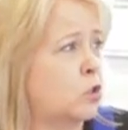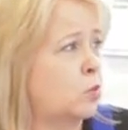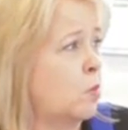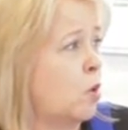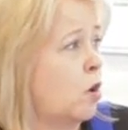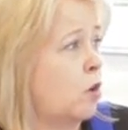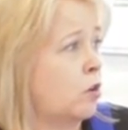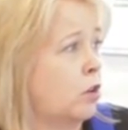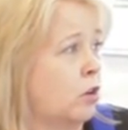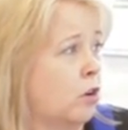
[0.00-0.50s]

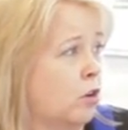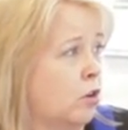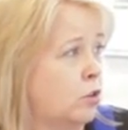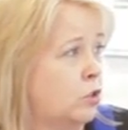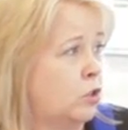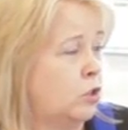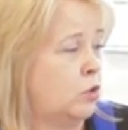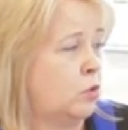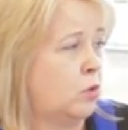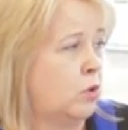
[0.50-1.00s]
small yard,
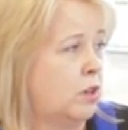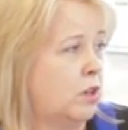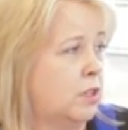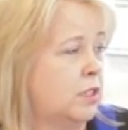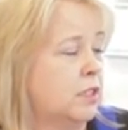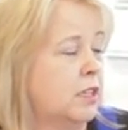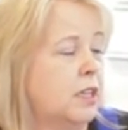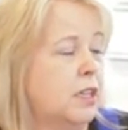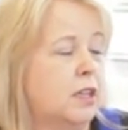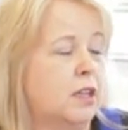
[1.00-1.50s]
do you
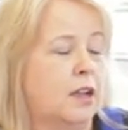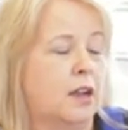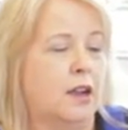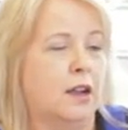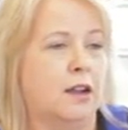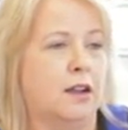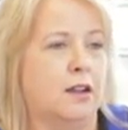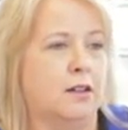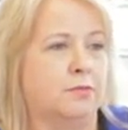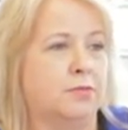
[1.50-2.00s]
want
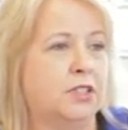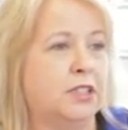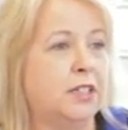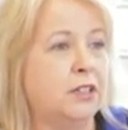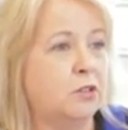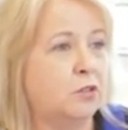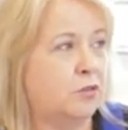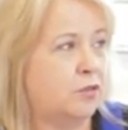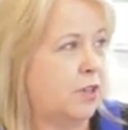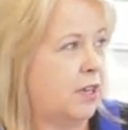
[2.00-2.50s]

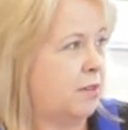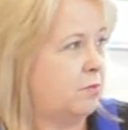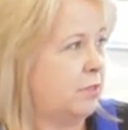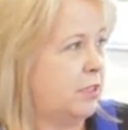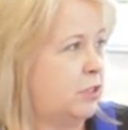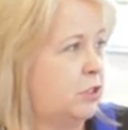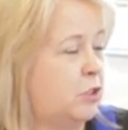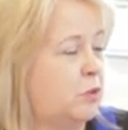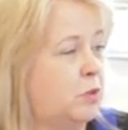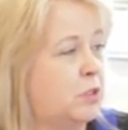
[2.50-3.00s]
single
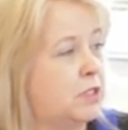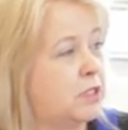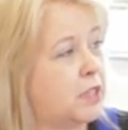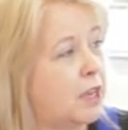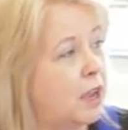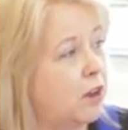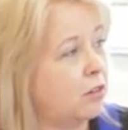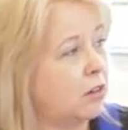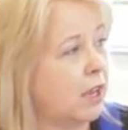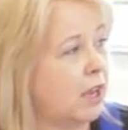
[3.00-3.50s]
family, do you want
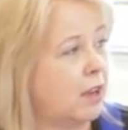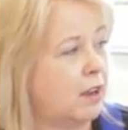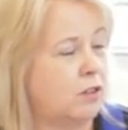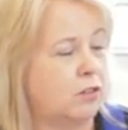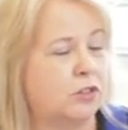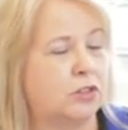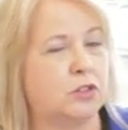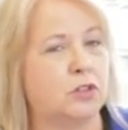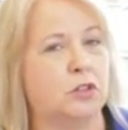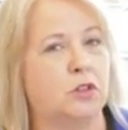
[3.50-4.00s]

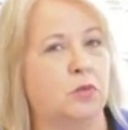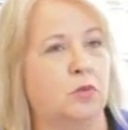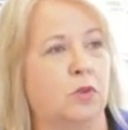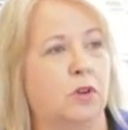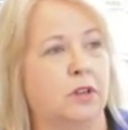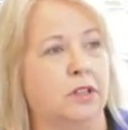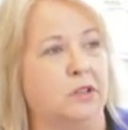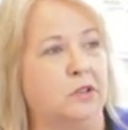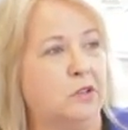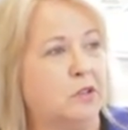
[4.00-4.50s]
townhouse, do you
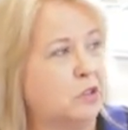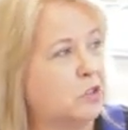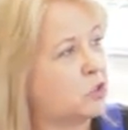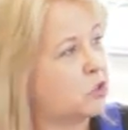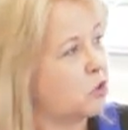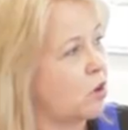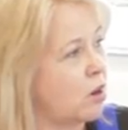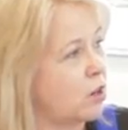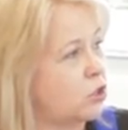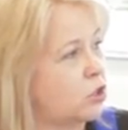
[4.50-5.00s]
want new
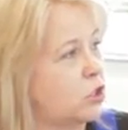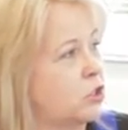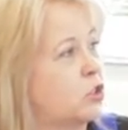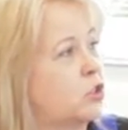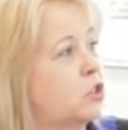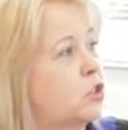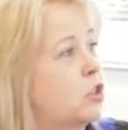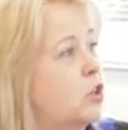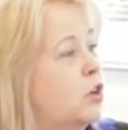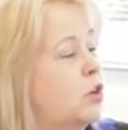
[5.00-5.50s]
construction?
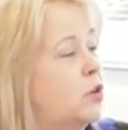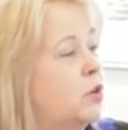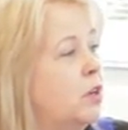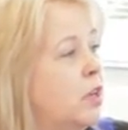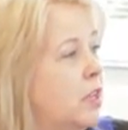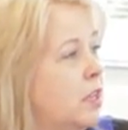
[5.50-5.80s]
So